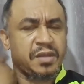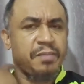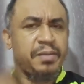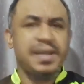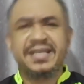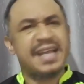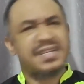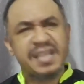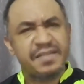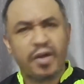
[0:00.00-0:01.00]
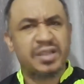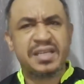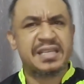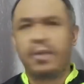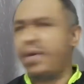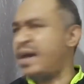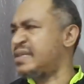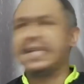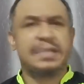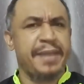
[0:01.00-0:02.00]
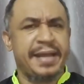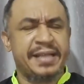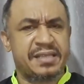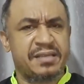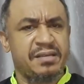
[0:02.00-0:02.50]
Please, let's leave all this our sentiments.